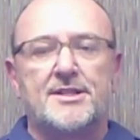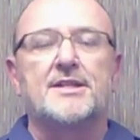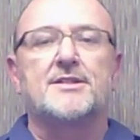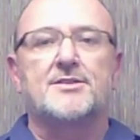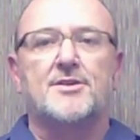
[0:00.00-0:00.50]

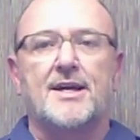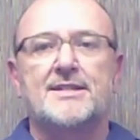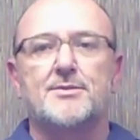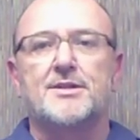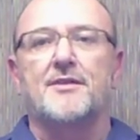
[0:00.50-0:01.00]
Jesus
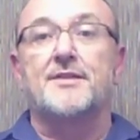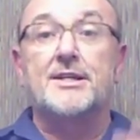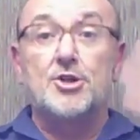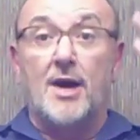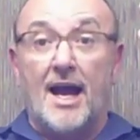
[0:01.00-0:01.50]
Christ himself,
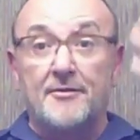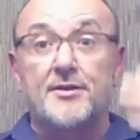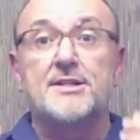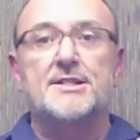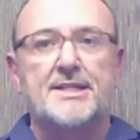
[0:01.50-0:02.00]
that you
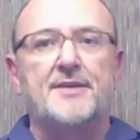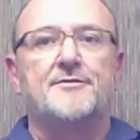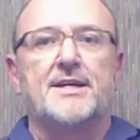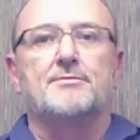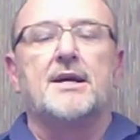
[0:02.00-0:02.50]
have
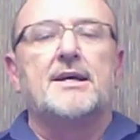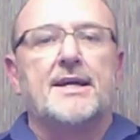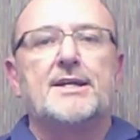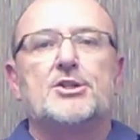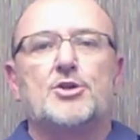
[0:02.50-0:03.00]
received him
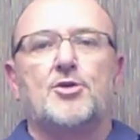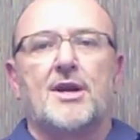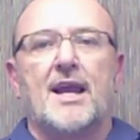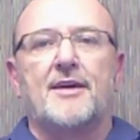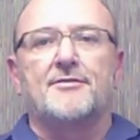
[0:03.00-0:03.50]
into
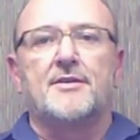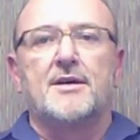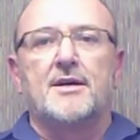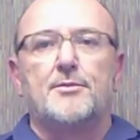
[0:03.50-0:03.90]
your life.